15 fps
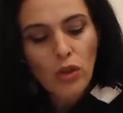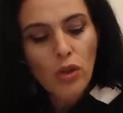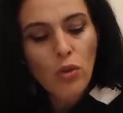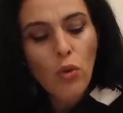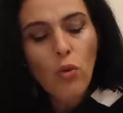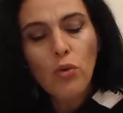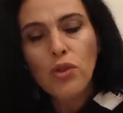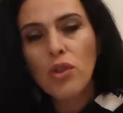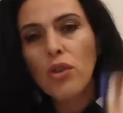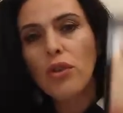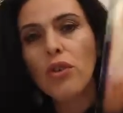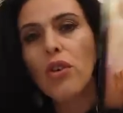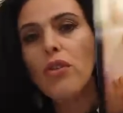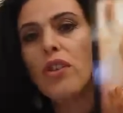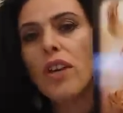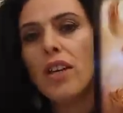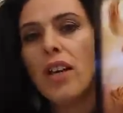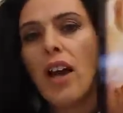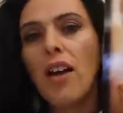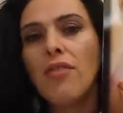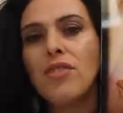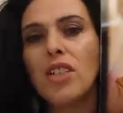You also know that you
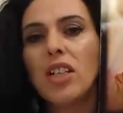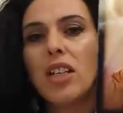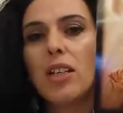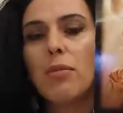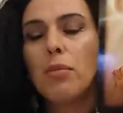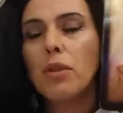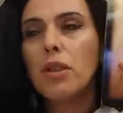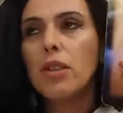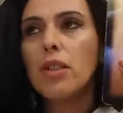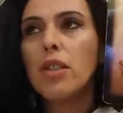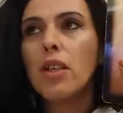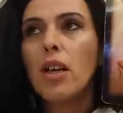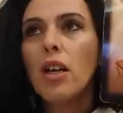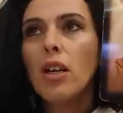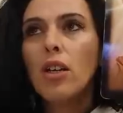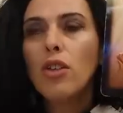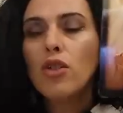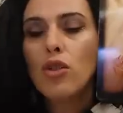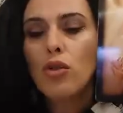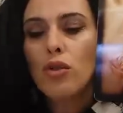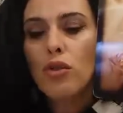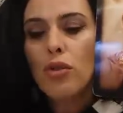have to keep it
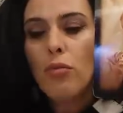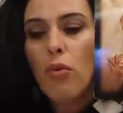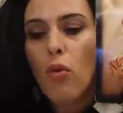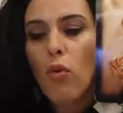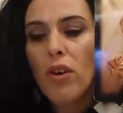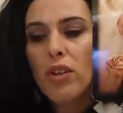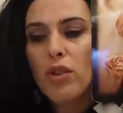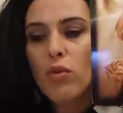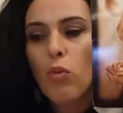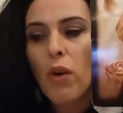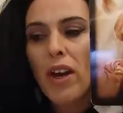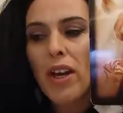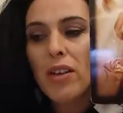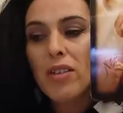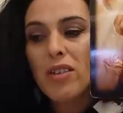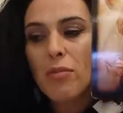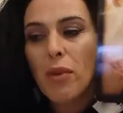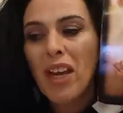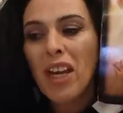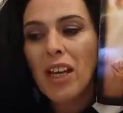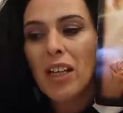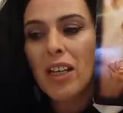to the point where some
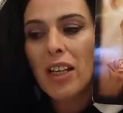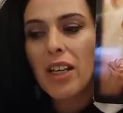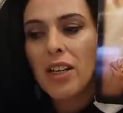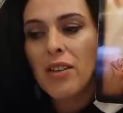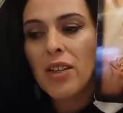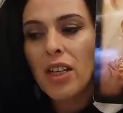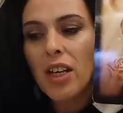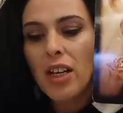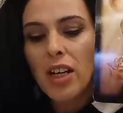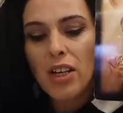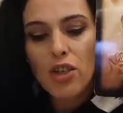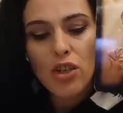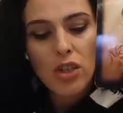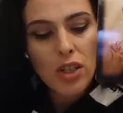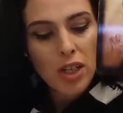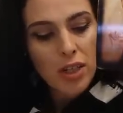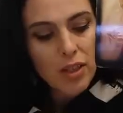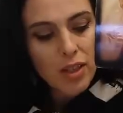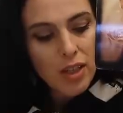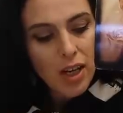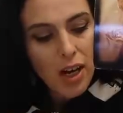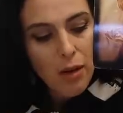healing in the connection
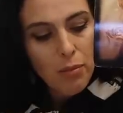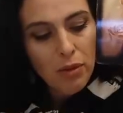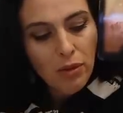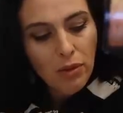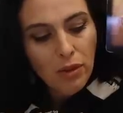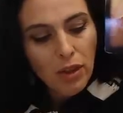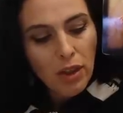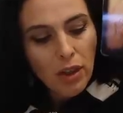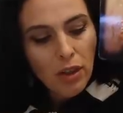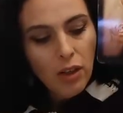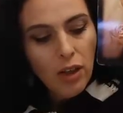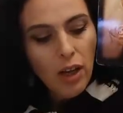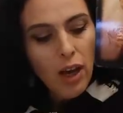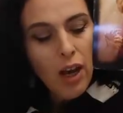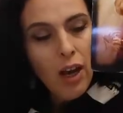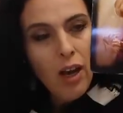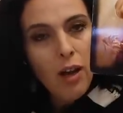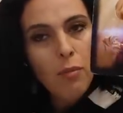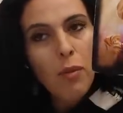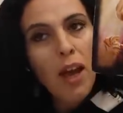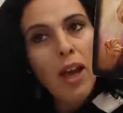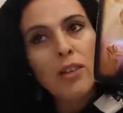needs to happen,
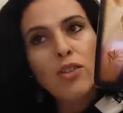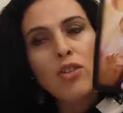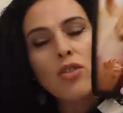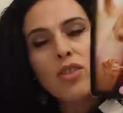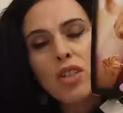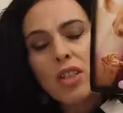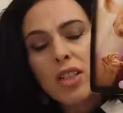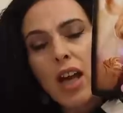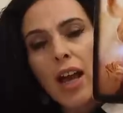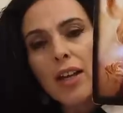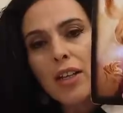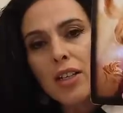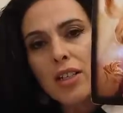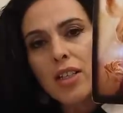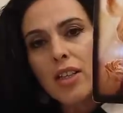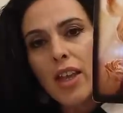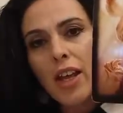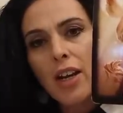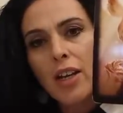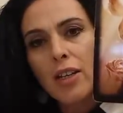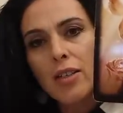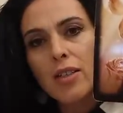um, and you, to take it to
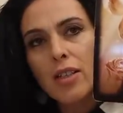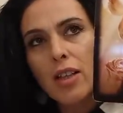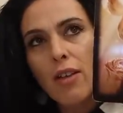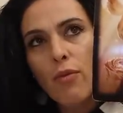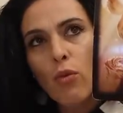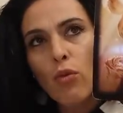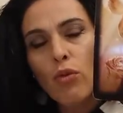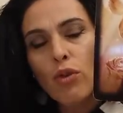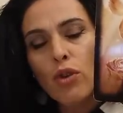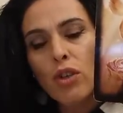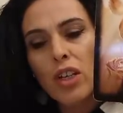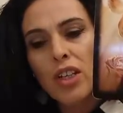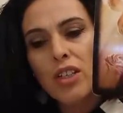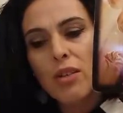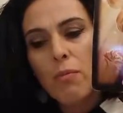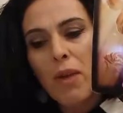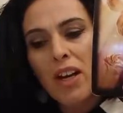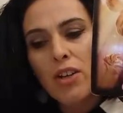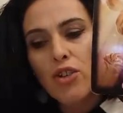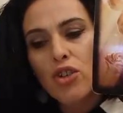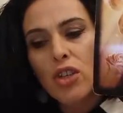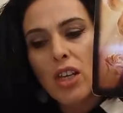that next level, you need to
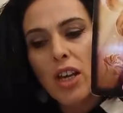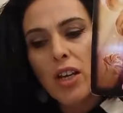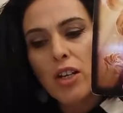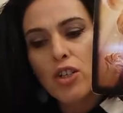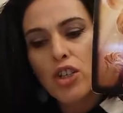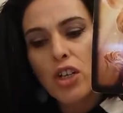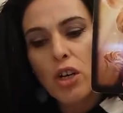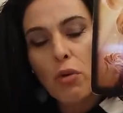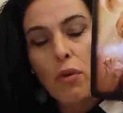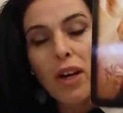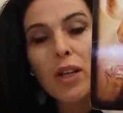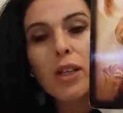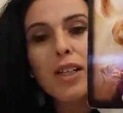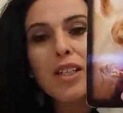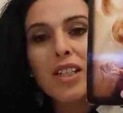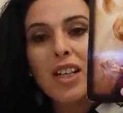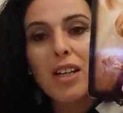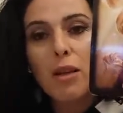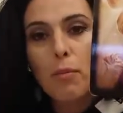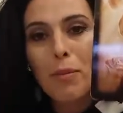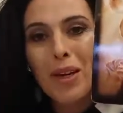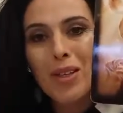manage the energy correctly to get
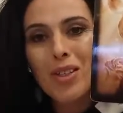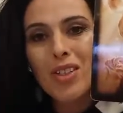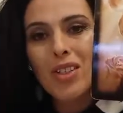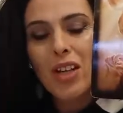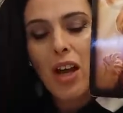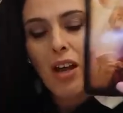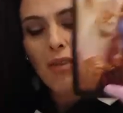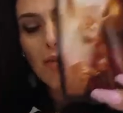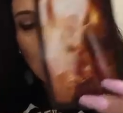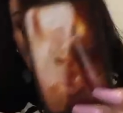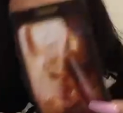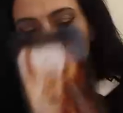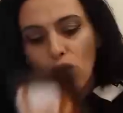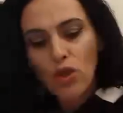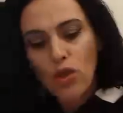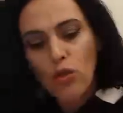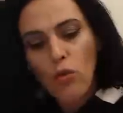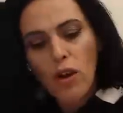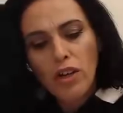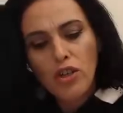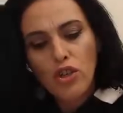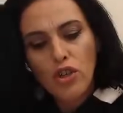the best out of the
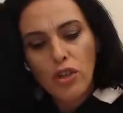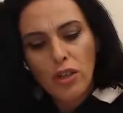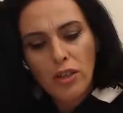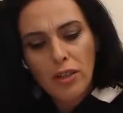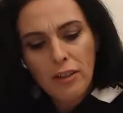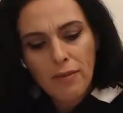situation.